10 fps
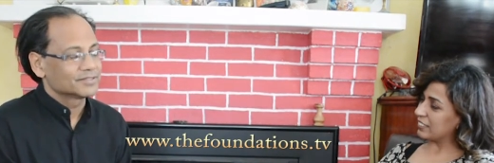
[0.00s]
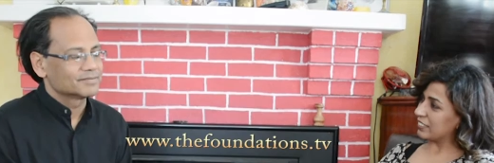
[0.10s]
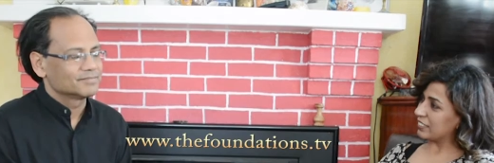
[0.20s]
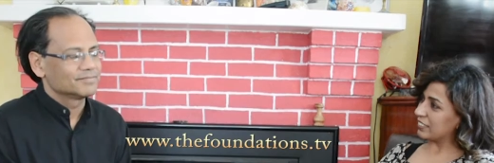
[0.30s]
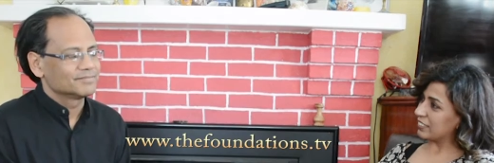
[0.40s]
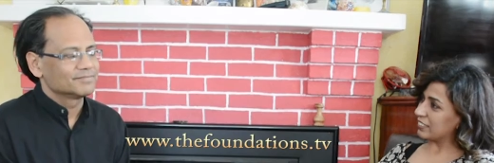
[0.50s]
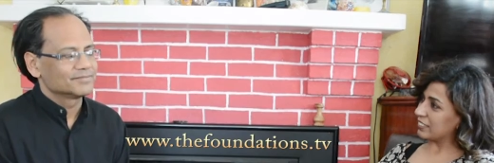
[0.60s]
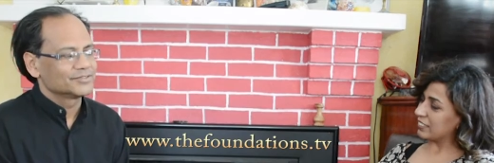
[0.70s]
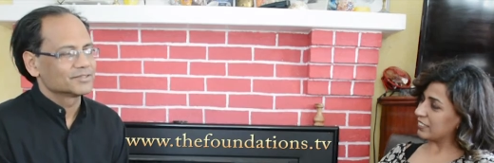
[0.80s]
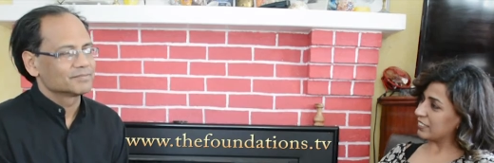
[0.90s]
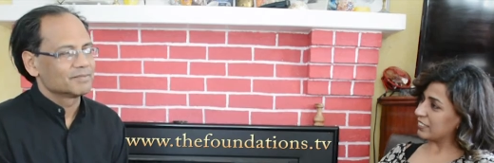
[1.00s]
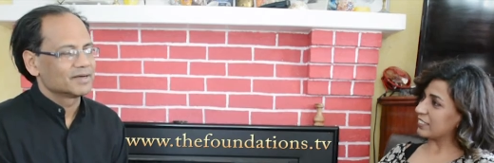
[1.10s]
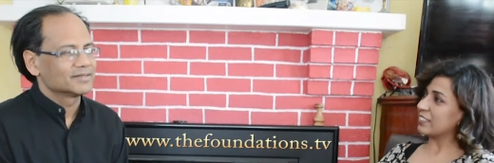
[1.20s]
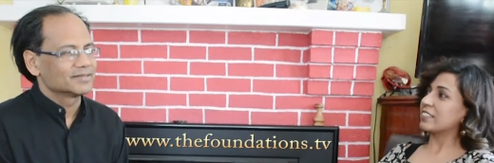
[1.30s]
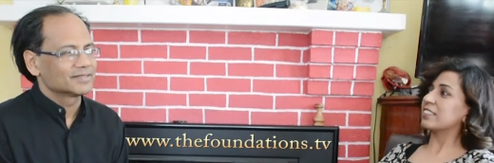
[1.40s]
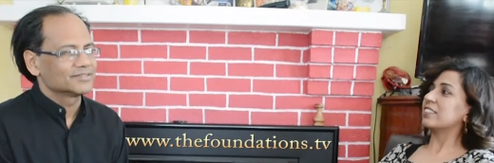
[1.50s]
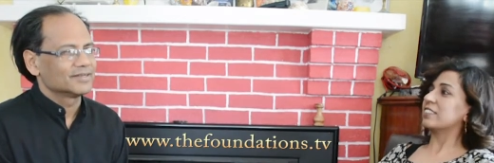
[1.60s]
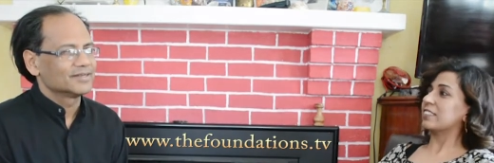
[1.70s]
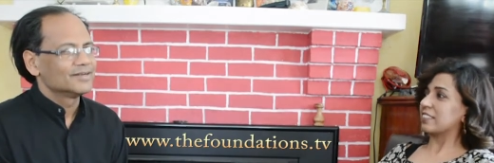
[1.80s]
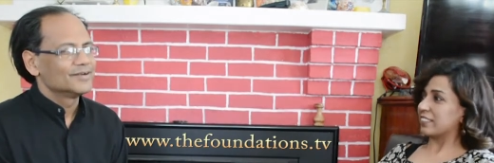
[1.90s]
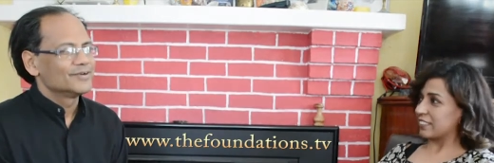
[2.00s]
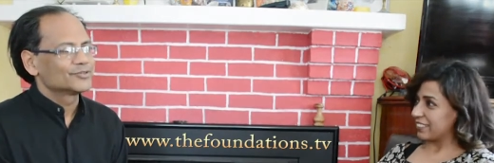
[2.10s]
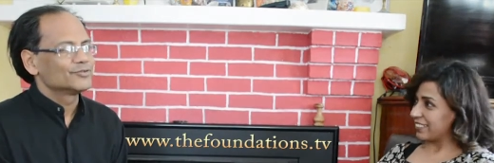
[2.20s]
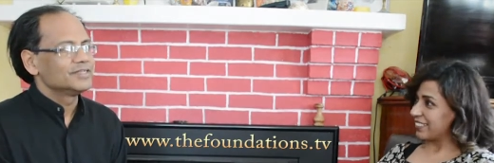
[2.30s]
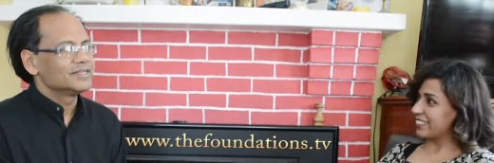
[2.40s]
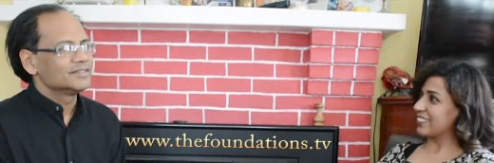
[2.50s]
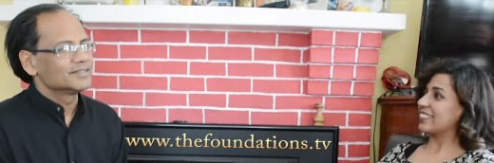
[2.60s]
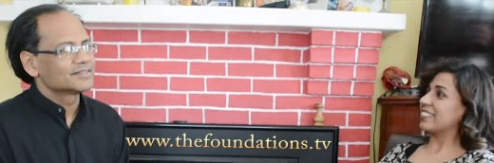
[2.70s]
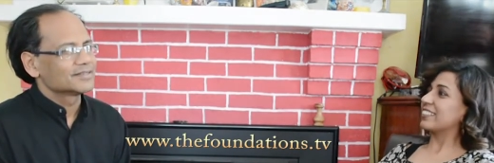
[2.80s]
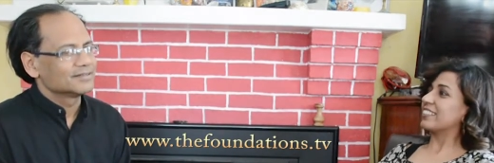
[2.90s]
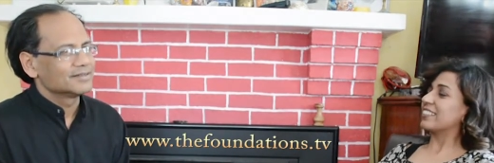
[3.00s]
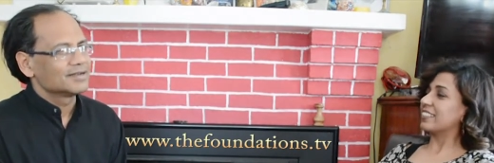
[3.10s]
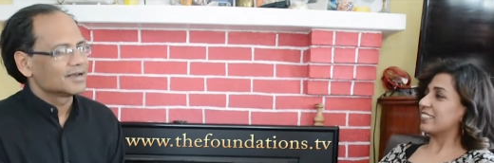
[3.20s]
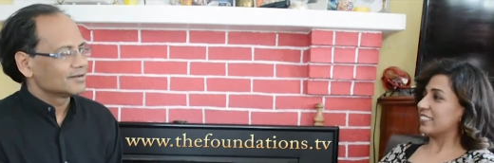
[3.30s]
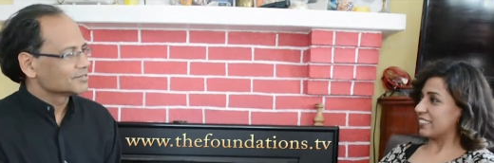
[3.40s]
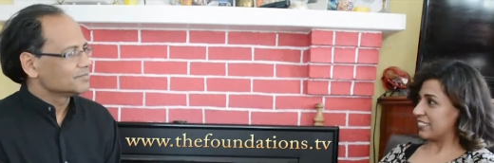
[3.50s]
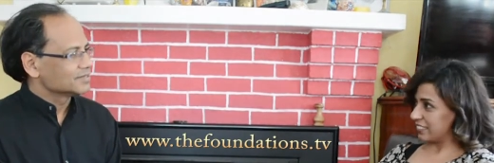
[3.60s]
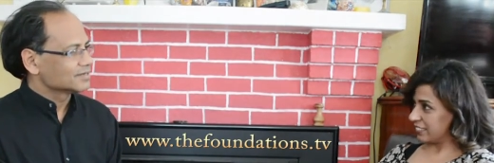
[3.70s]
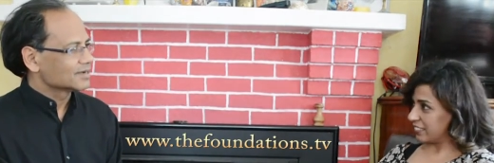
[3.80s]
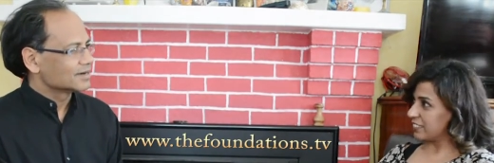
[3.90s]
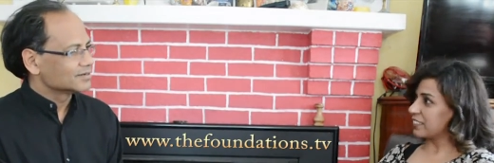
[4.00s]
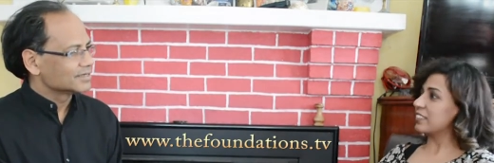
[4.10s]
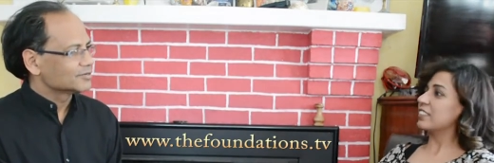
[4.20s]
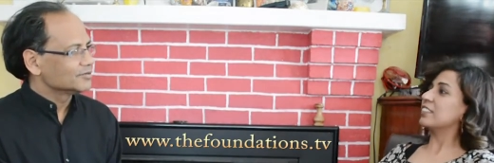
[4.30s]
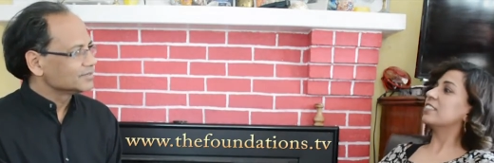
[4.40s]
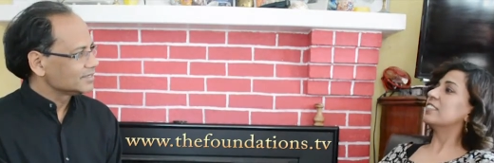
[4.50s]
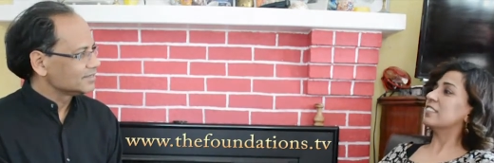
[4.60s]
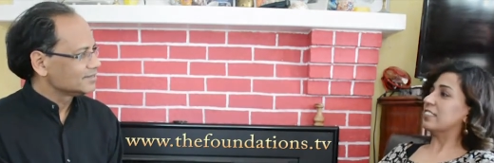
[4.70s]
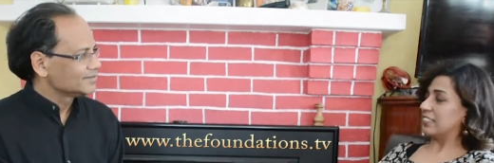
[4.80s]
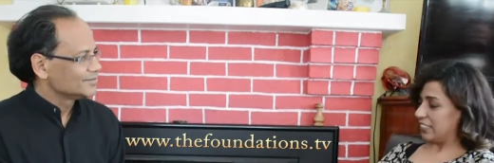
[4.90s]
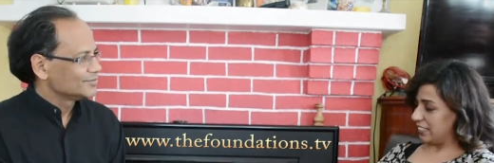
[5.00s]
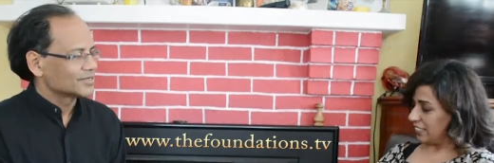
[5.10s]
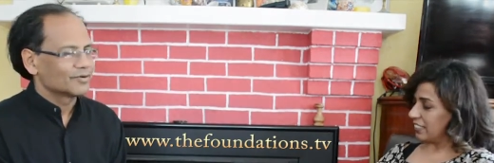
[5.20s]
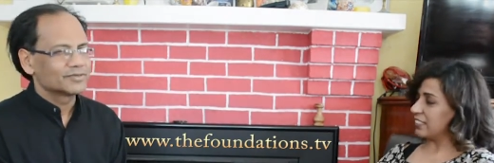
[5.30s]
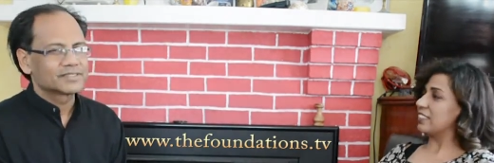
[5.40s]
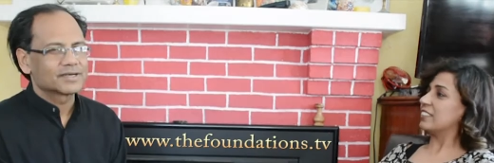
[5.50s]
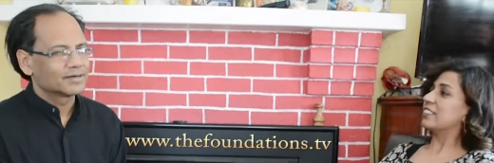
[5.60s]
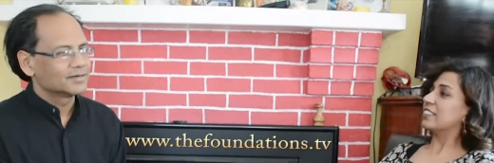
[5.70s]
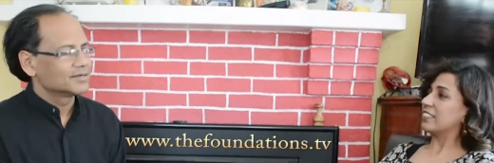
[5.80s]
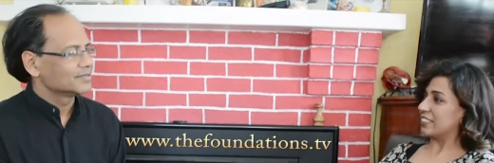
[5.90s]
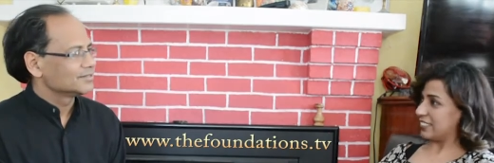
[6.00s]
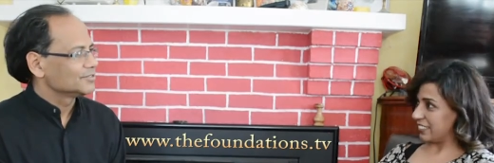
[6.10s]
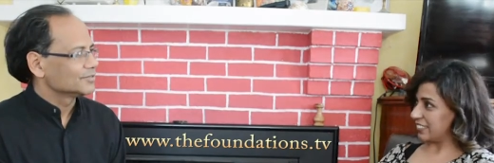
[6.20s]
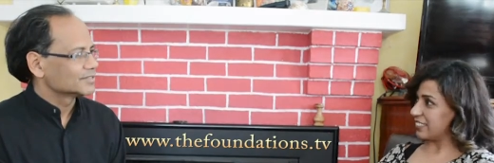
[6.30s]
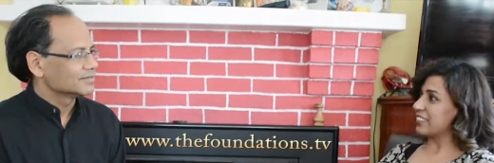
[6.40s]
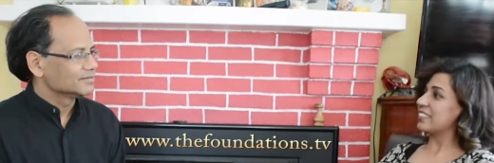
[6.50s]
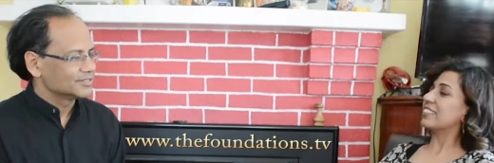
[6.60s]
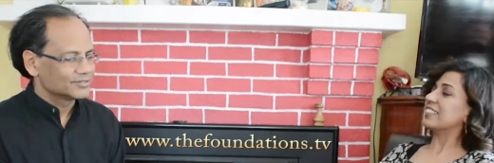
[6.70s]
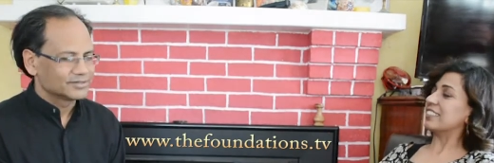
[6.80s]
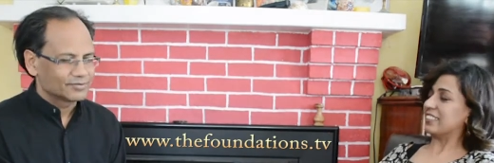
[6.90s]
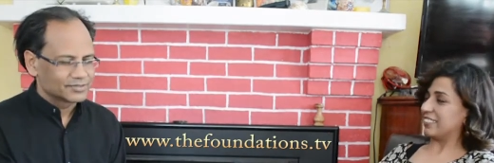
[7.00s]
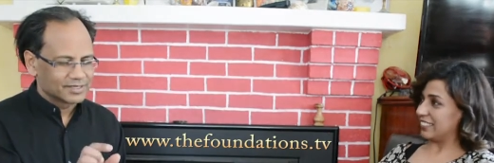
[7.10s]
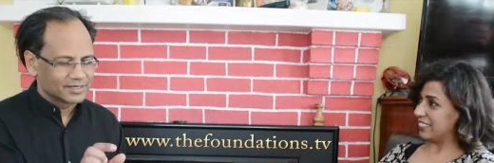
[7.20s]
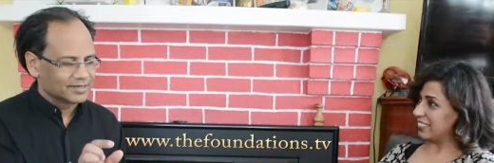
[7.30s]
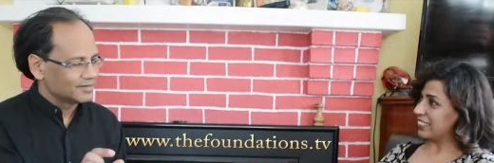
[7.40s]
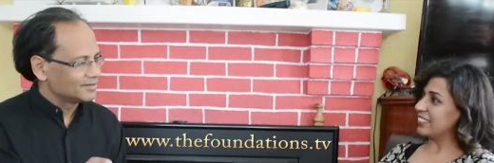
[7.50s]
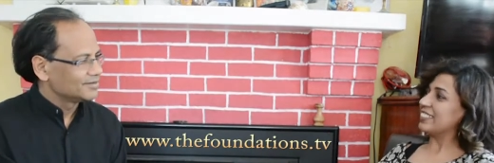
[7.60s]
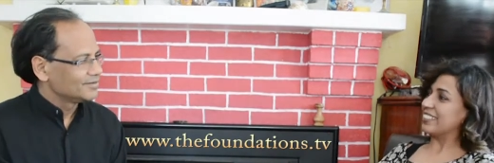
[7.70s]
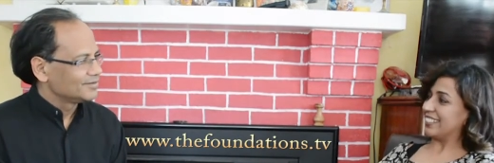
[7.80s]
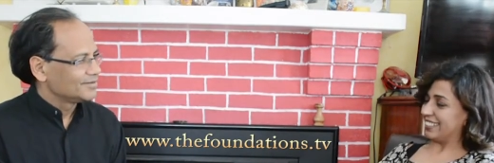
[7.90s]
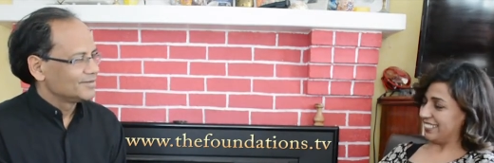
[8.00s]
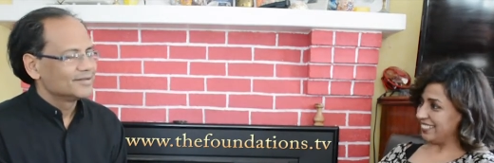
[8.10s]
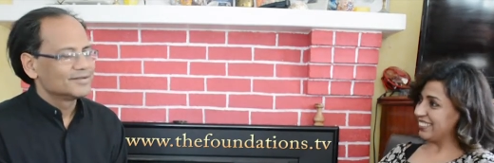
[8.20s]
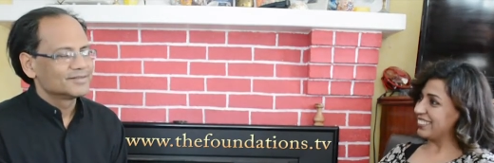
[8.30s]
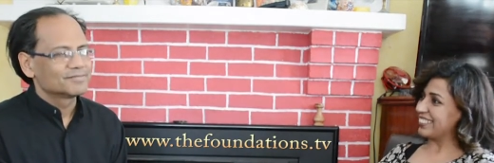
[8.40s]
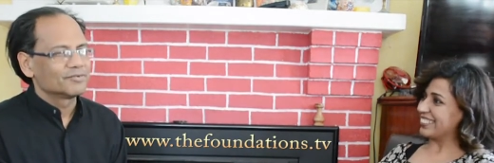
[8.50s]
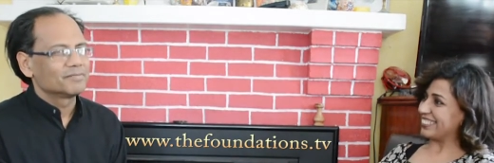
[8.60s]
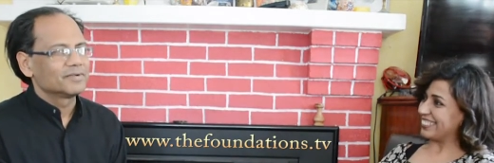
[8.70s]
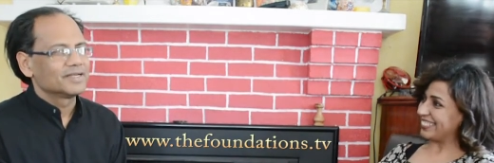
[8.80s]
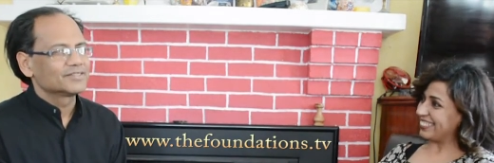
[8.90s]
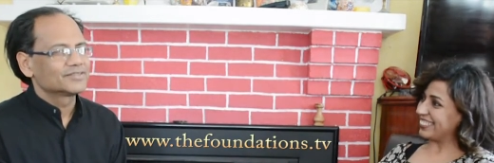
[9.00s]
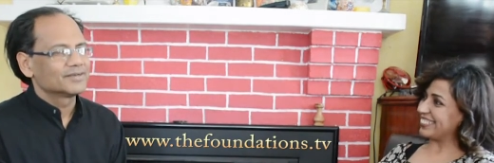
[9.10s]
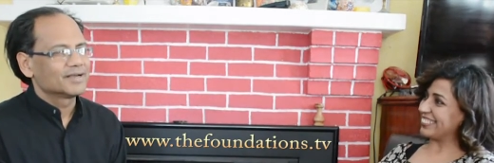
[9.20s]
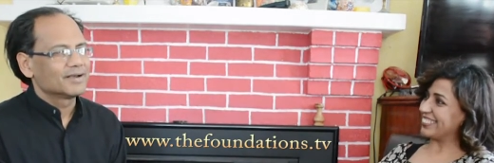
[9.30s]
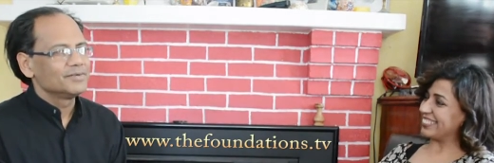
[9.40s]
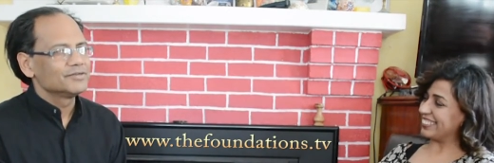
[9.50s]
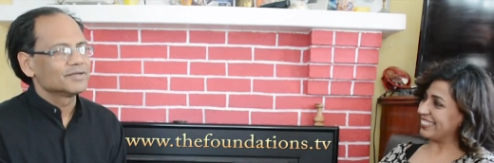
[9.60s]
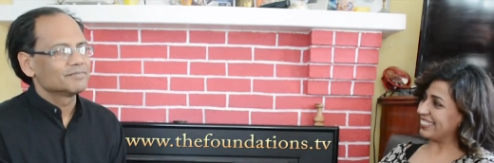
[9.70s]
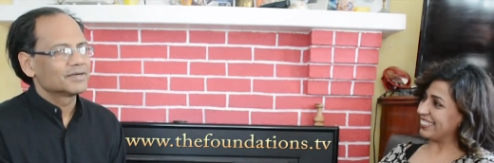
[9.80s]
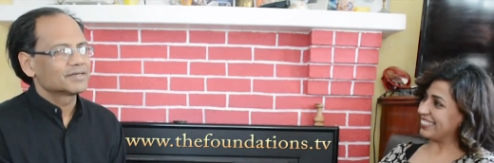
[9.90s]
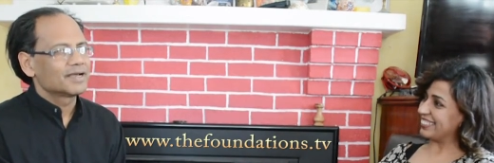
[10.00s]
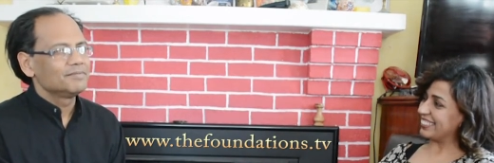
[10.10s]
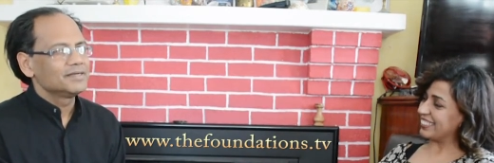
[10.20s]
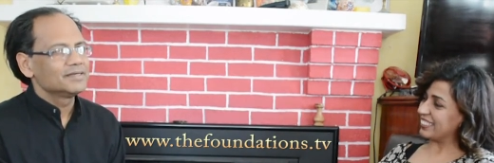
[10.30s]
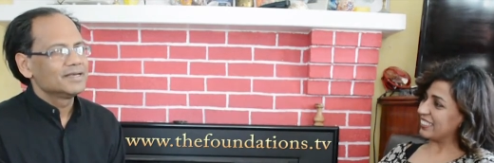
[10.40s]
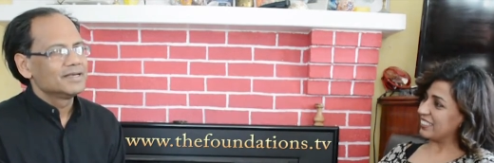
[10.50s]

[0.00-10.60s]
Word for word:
Speaker 1: was a, she was my mother actually. She did this uh, the dialogues between Karna and Kunti. Uh-huh. So I uh-huh. was Karna and she was Kunti. So that was a little uh-huh. small place. I've been doing, but I've been,